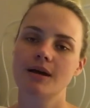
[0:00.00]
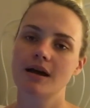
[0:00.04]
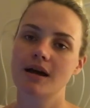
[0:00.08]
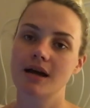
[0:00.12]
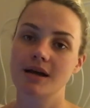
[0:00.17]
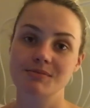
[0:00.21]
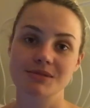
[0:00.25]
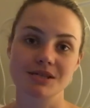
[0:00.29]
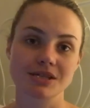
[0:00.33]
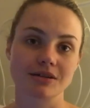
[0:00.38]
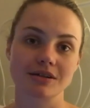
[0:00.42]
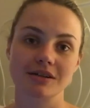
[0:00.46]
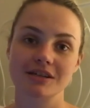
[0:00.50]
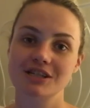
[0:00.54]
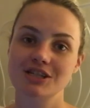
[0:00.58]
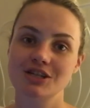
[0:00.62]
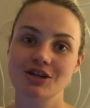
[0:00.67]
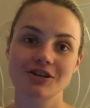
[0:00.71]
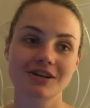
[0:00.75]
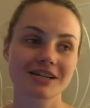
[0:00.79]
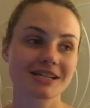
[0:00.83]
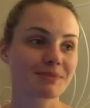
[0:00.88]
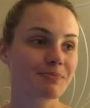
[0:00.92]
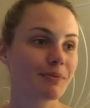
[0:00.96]
I'm sorry, the
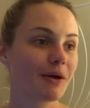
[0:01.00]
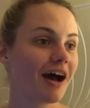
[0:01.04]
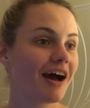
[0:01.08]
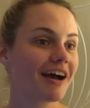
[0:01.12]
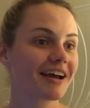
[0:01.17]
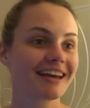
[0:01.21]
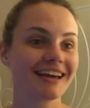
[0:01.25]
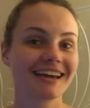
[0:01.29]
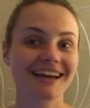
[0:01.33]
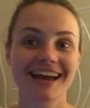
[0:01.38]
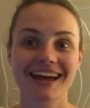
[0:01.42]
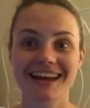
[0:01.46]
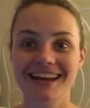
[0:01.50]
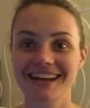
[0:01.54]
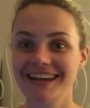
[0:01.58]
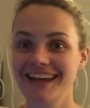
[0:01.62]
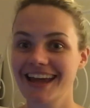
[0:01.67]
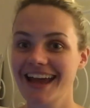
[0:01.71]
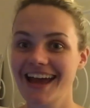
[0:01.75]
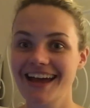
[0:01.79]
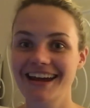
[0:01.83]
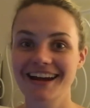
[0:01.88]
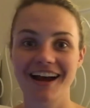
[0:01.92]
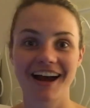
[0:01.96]
dog is barking, and
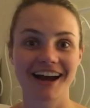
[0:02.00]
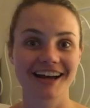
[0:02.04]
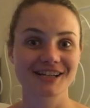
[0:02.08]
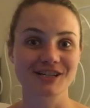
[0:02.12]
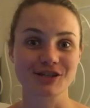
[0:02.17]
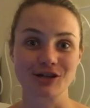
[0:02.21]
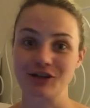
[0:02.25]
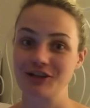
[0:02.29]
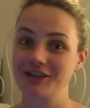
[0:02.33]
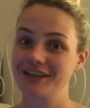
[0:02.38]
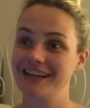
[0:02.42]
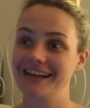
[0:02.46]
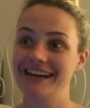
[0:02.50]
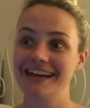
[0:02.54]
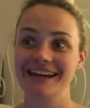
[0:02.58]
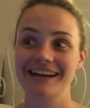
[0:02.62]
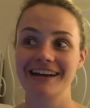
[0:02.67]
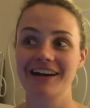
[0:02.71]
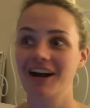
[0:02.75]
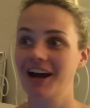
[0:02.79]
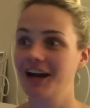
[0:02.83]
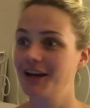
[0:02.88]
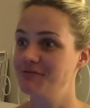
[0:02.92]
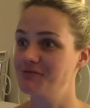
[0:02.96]
again, I don't
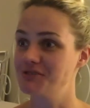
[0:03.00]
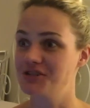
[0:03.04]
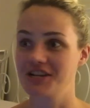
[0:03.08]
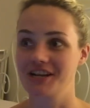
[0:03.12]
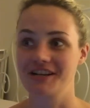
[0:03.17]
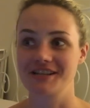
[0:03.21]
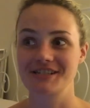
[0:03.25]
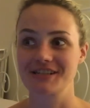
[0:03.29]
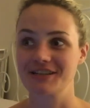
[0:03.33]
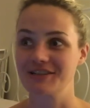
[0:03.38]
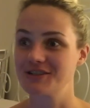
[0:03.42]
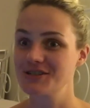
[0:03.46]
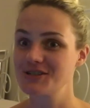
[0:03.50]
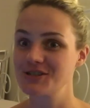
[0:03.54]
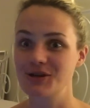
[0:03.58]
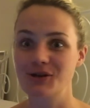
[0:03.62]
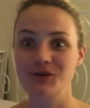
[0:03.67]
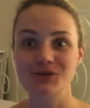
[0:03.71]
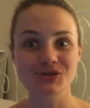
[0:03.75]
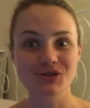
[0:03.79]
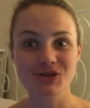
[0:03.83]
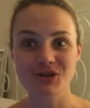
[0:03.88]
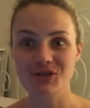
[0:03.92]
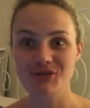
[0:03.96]
care. I'm just gonna
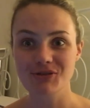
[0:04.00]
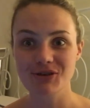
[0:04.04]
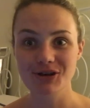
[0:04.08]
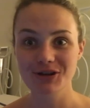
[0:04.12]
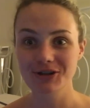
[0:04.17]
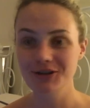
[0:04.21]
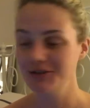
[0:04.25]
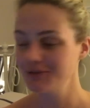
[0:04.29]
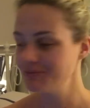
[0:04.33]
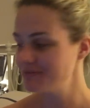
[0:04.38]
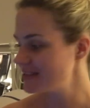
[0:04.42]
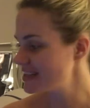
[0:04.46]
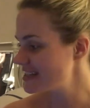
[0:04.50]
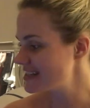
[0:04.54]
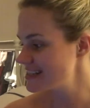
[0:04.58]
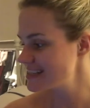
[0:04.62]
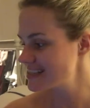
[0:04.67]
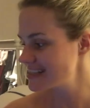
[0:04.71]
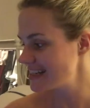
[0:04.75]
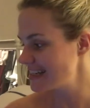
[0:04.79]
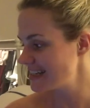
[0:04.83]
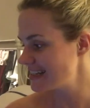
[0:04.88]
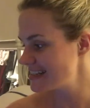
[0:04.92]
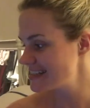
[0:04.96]
soldier through
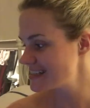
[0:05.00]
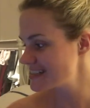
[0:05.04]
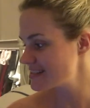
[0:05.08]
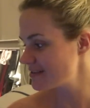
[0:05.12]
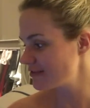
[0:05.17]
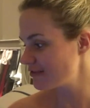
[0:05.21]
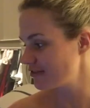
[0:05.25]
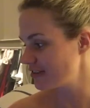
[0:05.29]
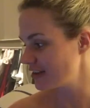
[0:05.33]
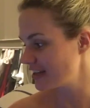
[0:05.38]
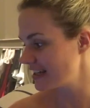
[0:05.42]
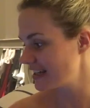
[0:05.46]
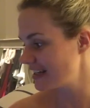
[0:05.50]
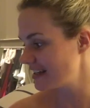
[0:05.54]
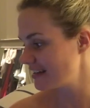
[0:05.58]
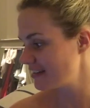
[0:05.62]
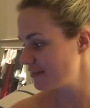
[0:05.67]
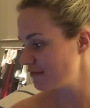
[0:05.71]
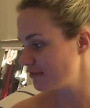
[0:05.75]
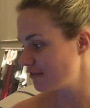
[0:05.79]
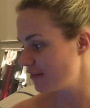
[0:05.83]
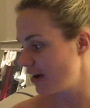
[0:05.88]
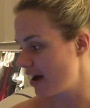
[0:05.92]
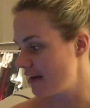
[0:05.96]
because it is
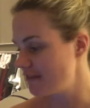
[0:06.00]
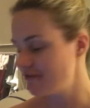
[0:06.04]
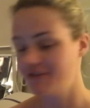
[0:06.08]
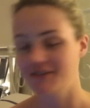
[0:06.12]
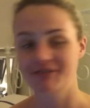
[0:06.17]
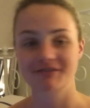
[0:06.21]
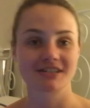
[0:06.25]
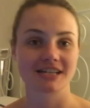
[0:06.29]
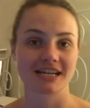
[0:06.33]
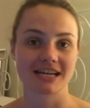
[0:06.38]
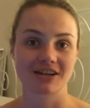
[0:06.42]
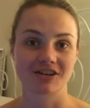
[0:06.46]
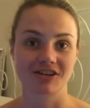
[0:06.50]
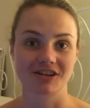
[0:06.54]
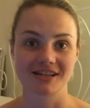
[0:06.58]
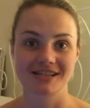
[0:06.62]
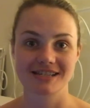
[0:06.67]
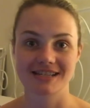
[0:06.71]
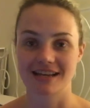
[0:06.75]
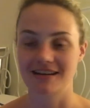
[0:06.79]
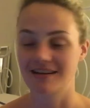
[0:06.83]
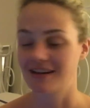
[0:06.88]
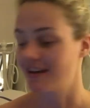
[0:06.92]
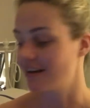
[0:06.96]
friggin' 5:15 on a
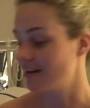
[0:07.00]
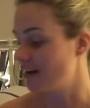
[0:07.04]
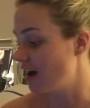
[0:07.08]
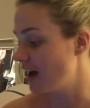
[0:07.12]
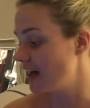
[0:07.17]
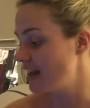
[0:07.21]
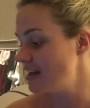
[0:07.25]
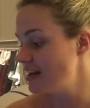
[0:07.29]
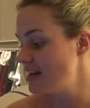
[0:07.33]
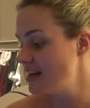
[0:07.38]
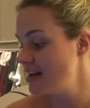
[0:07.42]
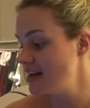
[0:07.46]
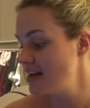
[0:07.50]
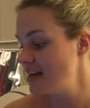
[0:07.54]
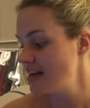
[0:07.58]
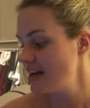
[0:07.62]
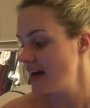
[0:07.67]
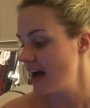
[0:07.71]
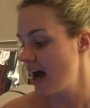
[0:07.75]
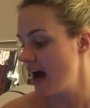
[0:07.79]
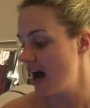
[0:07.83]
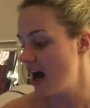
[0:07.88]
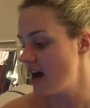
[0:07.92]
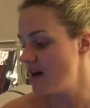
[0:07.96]
Sunday night.
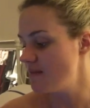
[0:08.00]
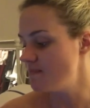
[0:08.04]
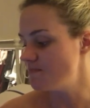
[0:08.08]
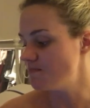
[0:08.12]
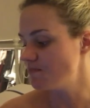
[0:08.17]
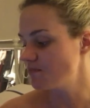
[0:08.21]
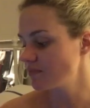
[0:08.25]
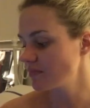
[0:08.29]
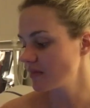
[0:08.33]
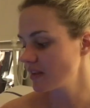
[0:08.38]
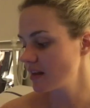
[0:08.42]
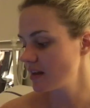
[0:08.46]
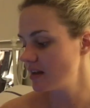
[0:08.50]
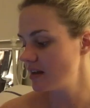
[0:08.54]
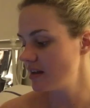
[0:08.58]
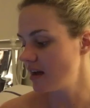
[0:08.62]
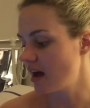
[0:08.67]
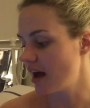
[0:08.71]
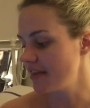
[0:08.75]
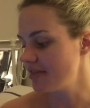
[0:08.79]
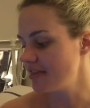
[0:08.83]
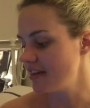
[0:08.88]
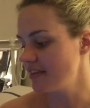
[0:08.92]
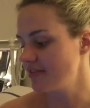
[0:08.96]

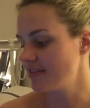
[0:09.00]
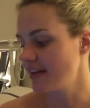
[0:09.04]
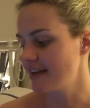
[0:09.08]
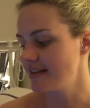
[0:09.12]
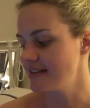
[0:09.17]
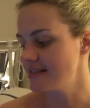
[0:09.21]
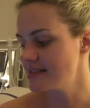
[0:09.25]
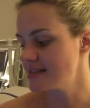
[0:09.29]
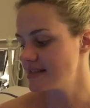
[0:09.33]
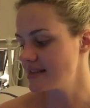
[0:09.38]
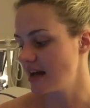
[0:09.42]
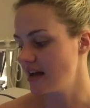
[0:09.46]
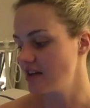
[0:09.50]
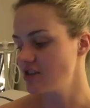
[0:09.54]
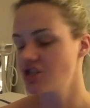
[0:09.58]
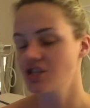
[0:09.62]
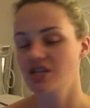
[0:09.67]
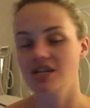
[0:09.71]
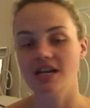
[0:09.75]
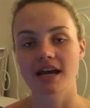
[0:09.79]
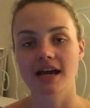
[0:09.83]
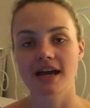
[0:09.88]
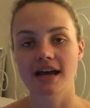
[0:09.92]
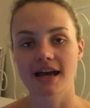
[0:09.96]
I think that is
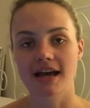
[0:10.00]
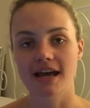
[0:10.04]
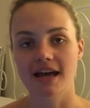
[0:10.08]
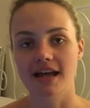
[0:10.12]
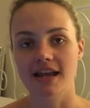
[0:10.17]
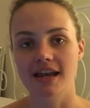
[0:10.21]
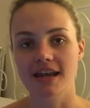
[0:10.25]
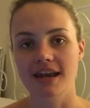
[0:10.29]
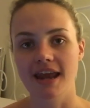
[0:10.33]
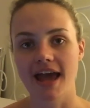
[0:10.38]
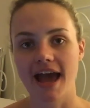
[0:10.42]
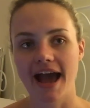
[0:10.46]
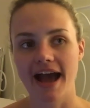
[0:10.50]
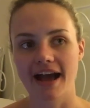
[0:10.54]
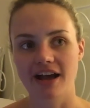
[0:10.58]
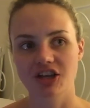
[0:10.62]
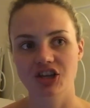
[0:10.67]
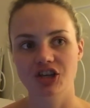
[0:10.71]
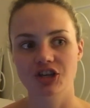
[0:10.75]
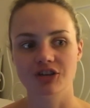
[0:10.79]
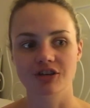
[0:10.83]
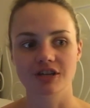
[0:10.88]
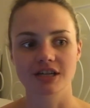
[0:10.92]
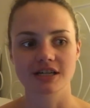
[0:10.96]
such an
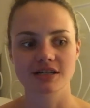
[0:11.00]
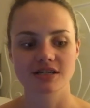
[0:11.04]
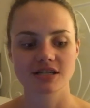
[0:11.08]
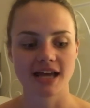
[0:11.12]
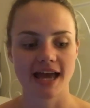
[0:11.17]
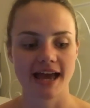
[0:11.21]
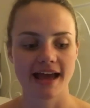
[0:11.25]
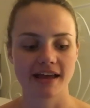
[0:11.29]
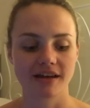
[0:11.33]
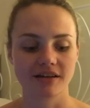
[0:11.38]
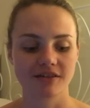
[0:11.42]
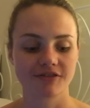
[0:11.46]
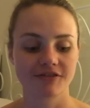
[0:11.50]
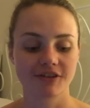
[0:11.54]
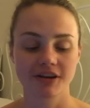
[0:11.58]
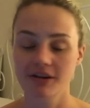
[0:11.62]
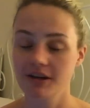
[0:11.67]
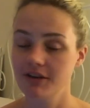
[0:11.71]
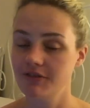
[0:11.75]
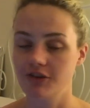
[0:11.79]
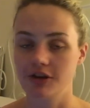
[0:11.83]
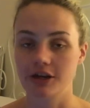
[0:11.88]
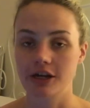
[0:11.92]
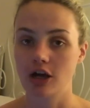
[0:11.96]
accurate and
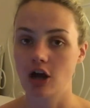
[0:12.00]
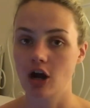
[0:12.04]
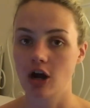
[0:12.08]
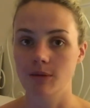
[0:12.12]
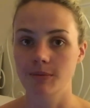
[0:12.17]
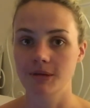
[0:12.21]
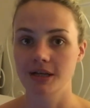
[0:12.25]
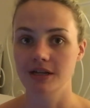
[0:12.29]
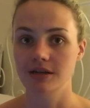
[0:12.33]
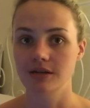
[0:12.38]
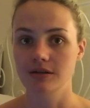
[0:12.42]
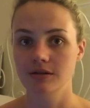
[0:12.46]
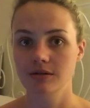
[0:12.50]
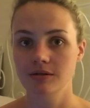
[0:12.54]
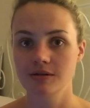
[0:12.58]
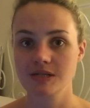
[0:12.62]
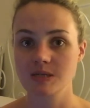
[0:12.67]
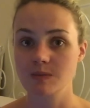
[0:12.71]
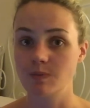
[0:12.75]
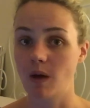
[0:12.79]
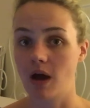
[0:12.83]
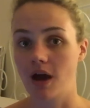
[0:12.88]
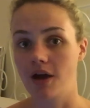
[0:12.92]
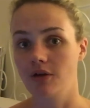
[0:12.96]
very, very common
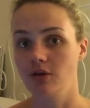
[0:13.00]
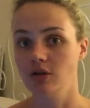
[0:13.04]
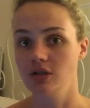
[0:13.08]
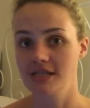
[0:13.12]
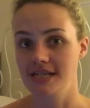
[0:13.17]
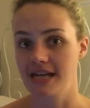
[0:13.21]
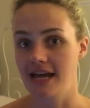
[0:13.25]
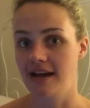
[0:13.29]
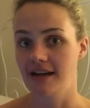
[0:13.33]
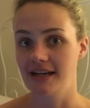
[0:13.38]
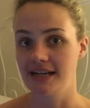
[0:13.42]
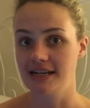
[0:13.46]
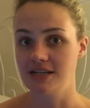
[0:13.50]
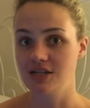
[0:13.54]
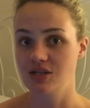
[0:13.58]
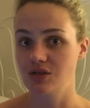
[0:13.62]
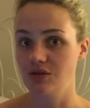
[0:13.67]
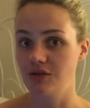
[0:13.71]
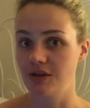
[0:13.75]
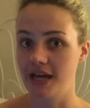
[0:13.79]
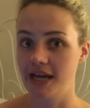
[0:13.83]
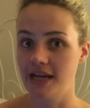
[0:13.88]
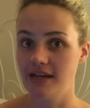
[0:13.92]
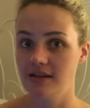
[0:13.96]
spiral down
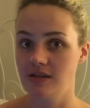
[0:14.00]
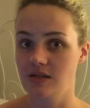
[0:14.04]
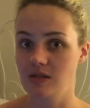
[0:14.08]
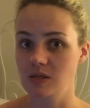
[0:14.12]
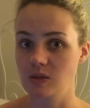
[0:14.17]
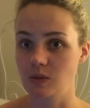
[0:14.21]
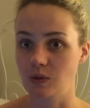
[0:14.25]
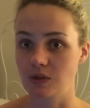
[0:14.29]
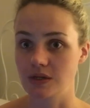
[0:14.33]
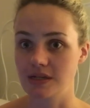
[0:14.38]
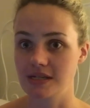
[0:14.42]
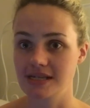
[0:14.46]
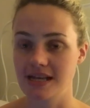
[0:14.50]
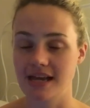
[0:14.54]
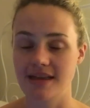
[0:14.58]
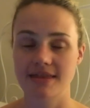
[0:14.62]
into eating disorders.